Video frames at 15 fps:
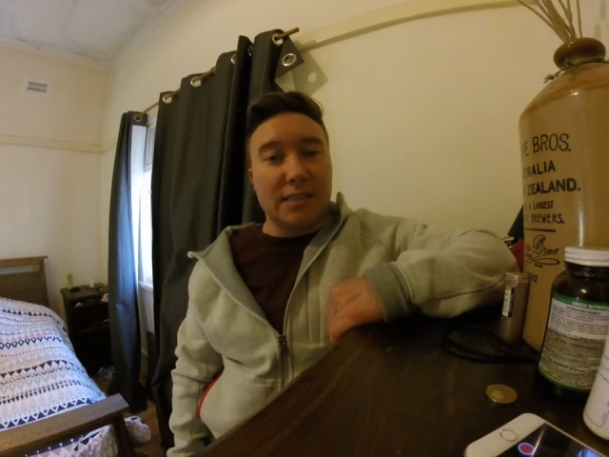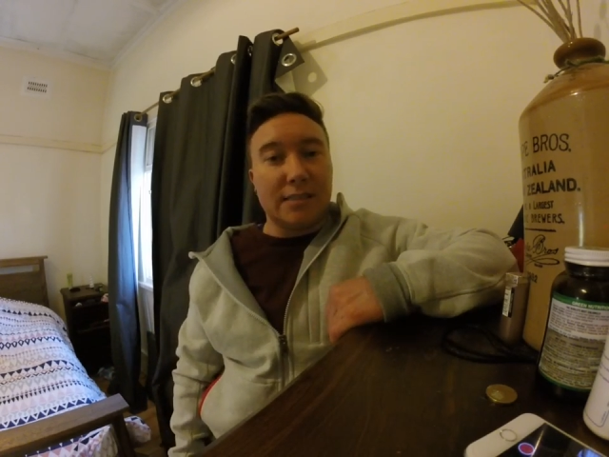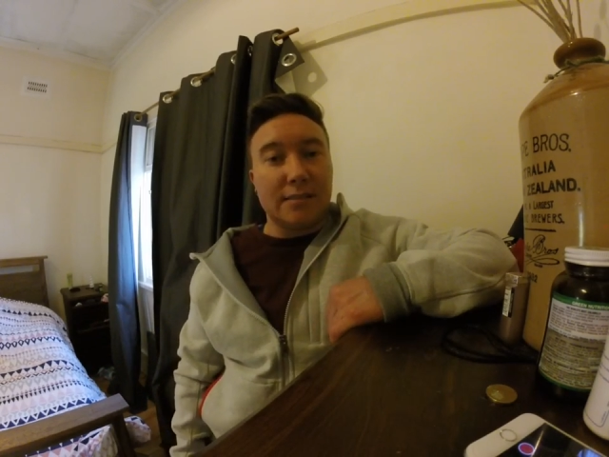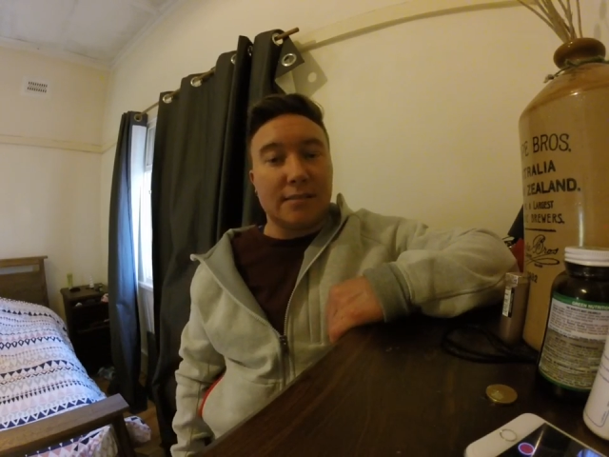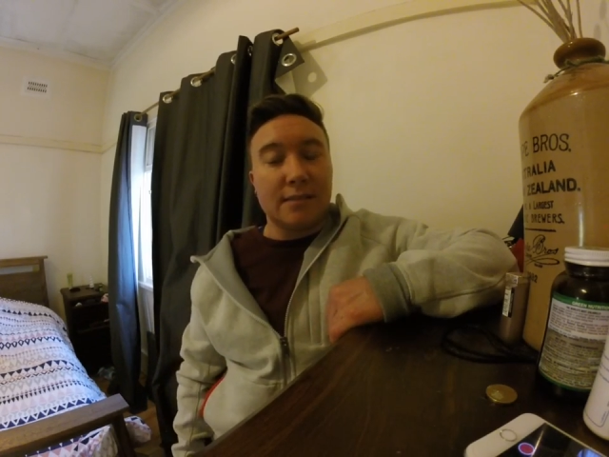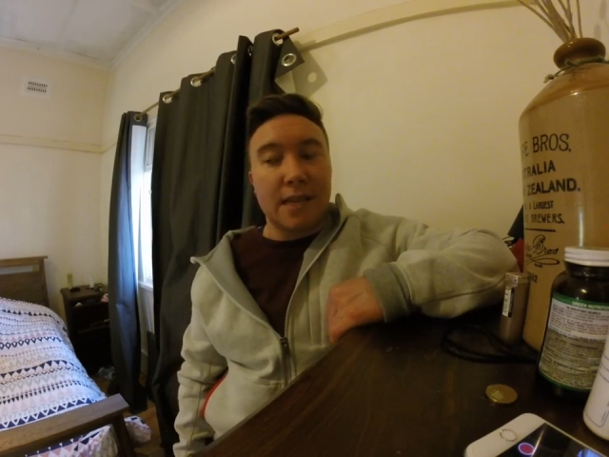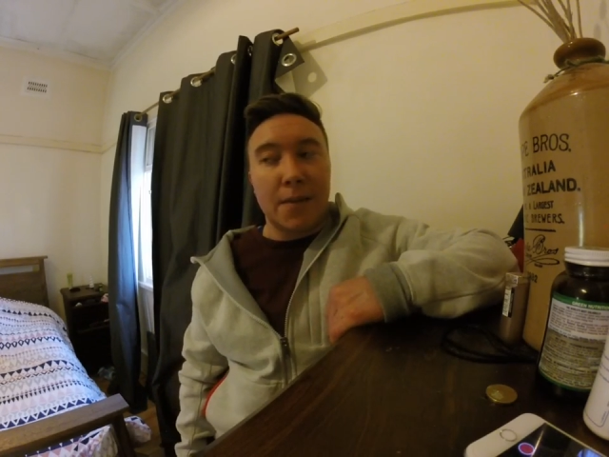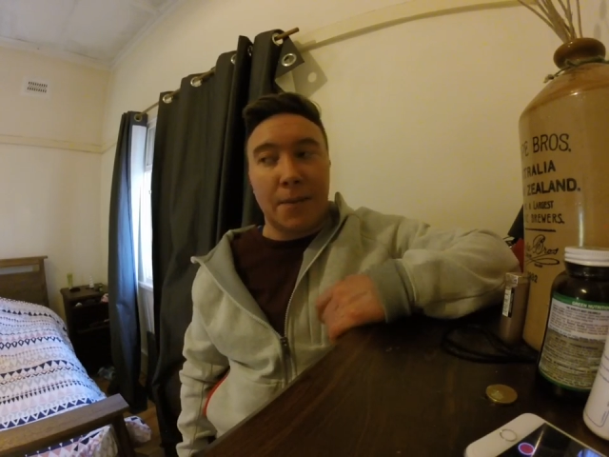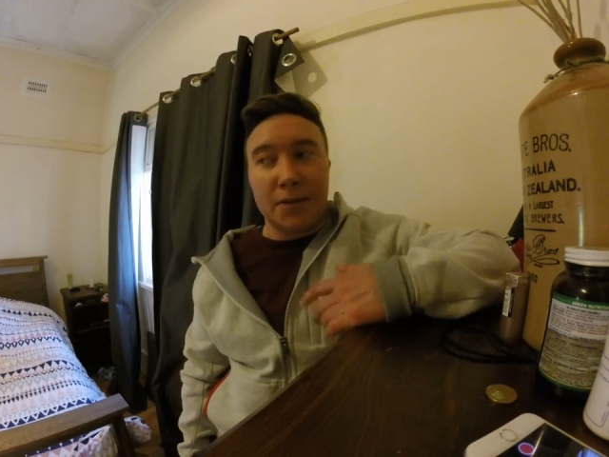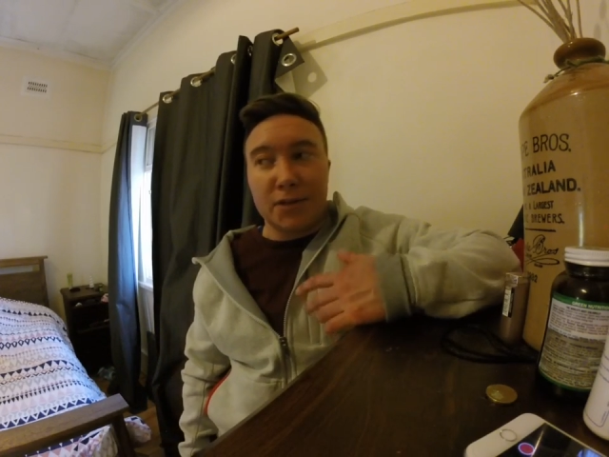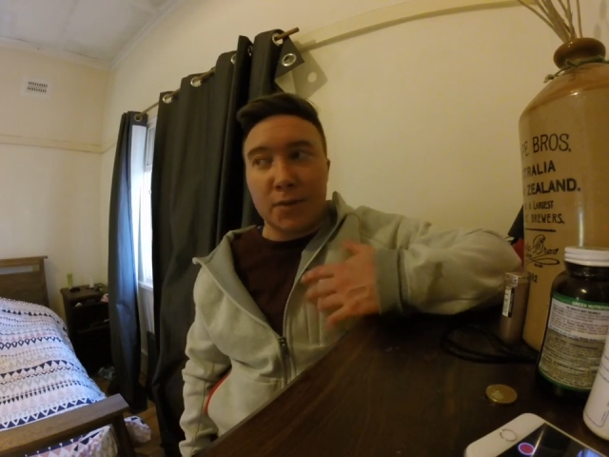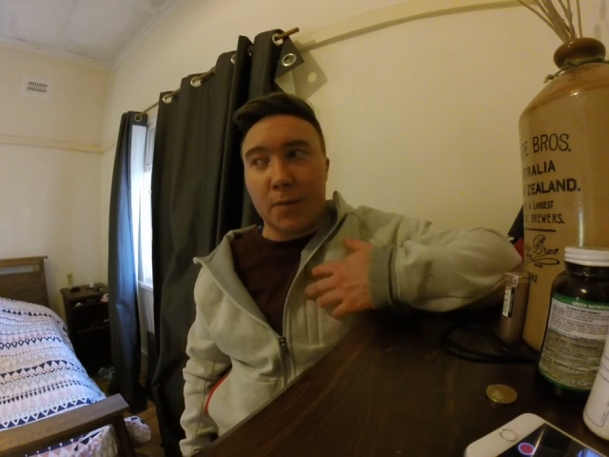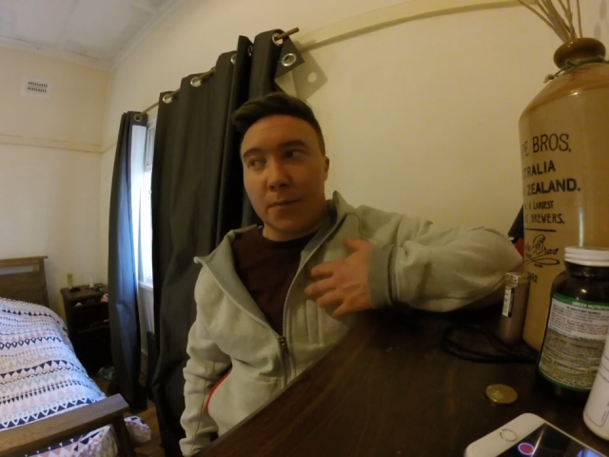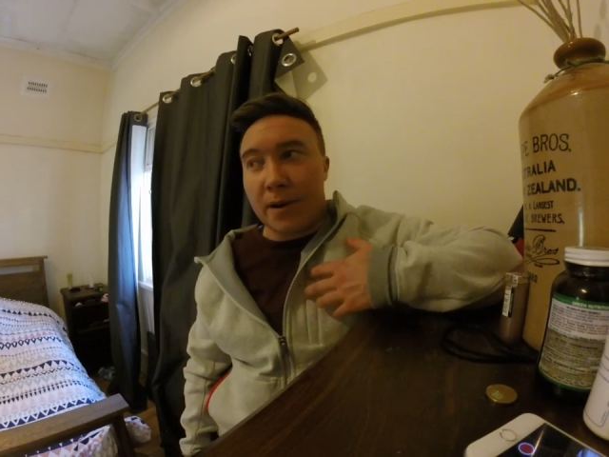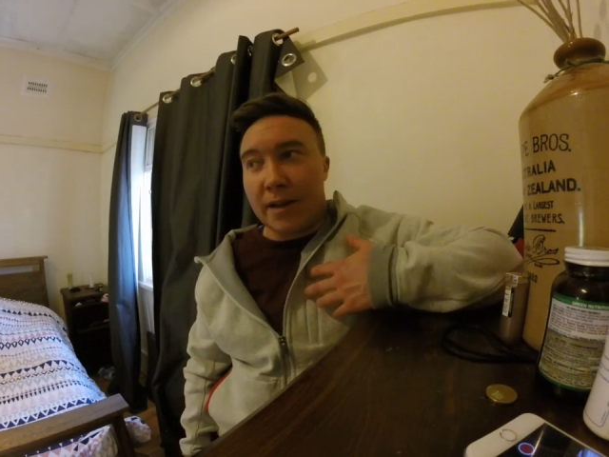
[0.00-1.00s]
and keep on
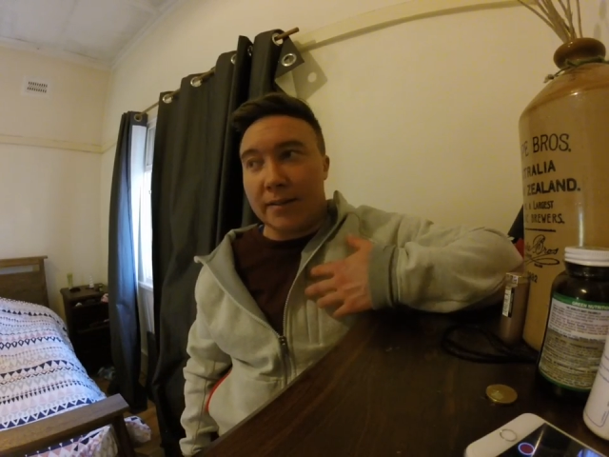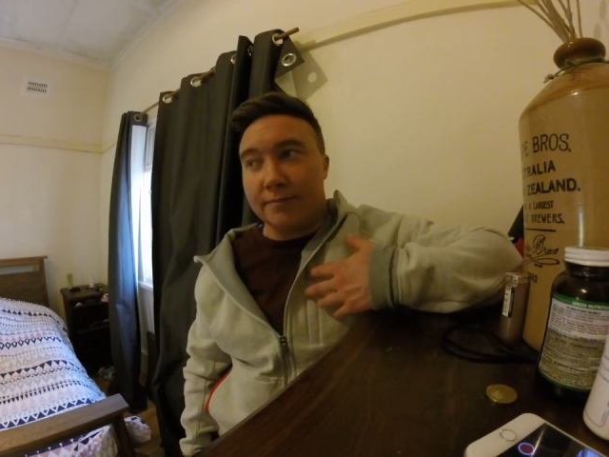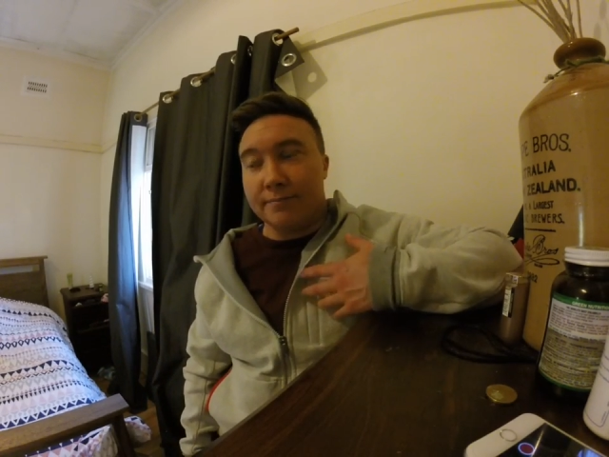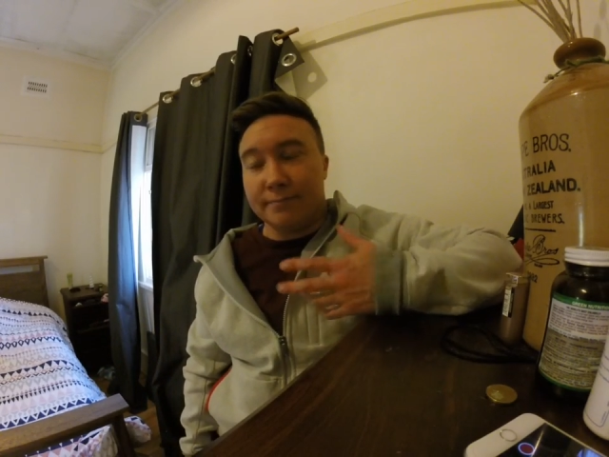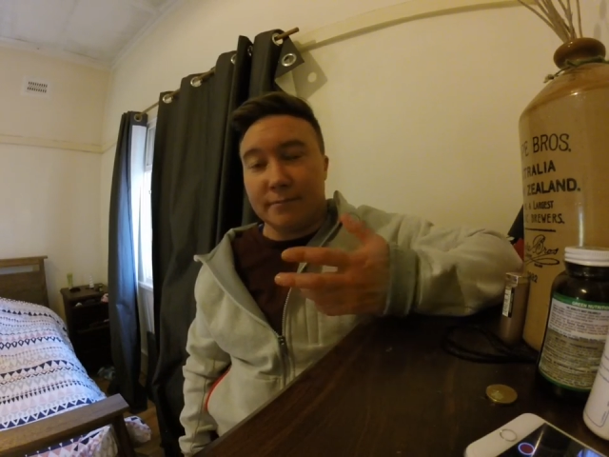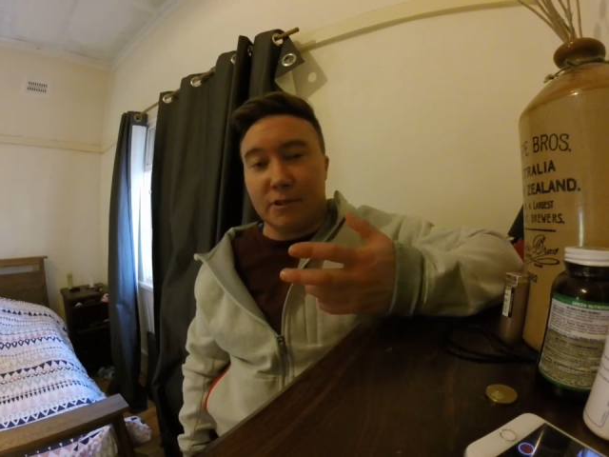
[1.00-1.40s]
top of my